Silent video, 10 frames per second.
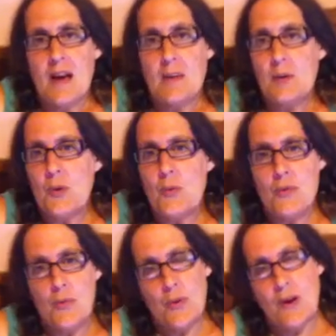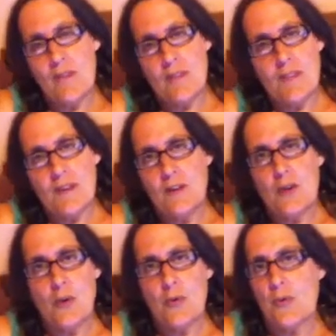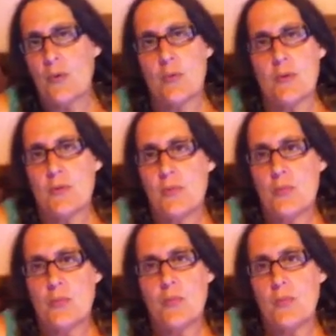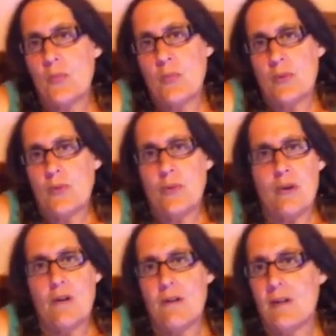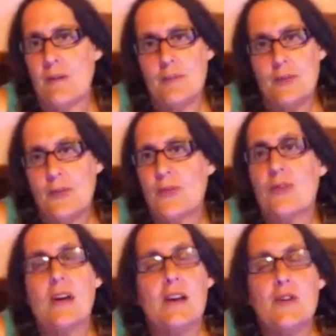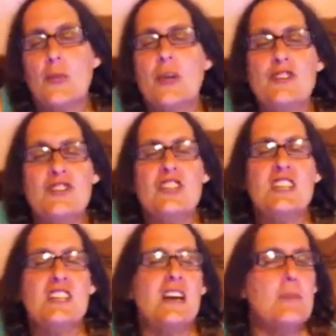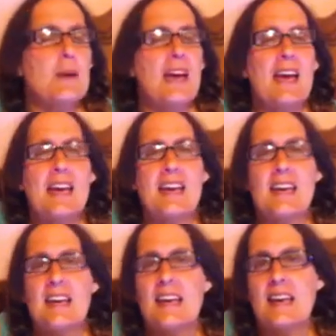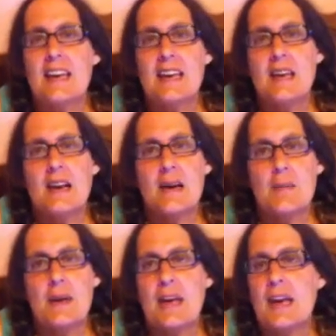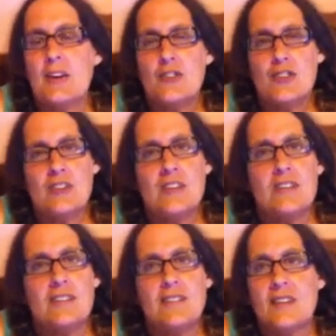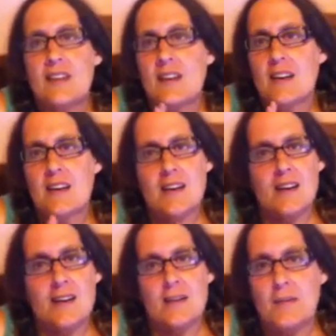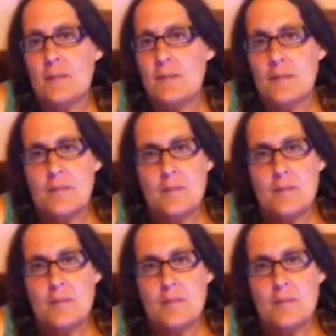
I'm going through everything you go through with withdrawal. I'm kind of twitchy, I'm achy, I'm anxious, um,